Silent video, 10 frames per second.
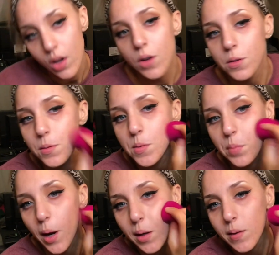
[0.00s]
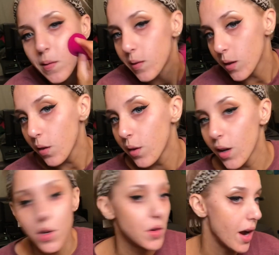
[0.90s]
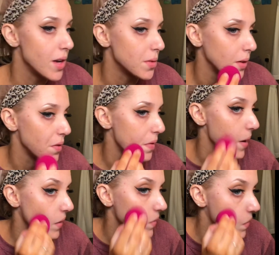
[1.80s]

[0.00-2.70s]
to spot conceal, that it dries really fast.